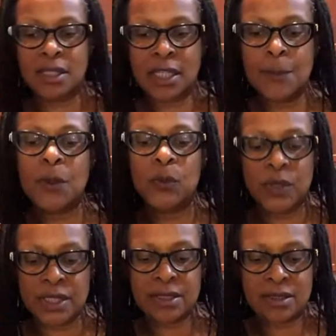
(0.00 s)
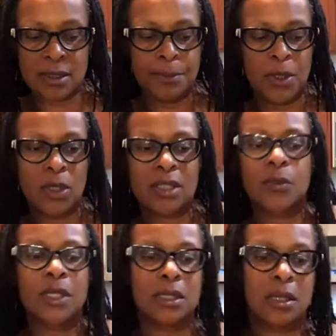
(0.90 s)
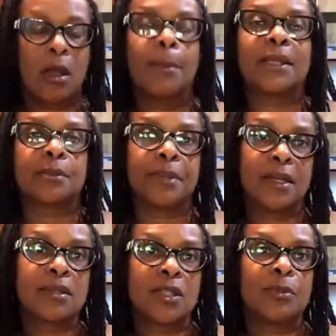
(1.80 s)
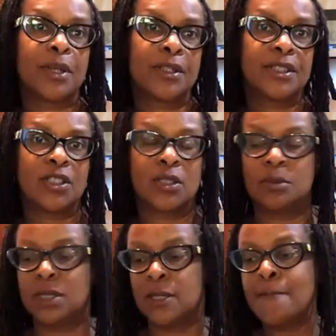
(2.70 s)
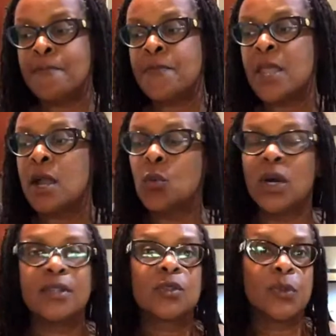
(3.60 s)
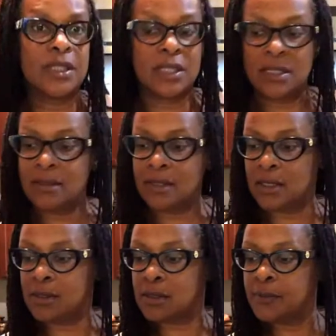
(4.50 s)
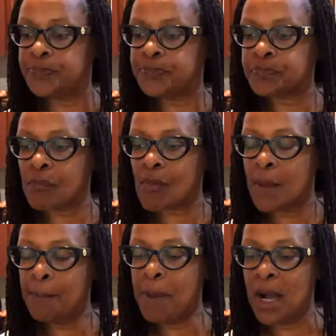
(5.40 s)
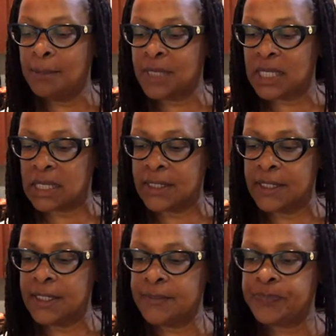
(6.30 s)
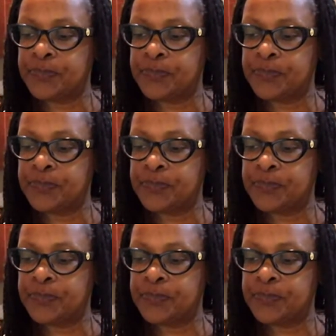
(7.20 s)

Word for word: to keep it really simple, because we're going to talk about the brownstone burger in just a minute, was we did these pumpkin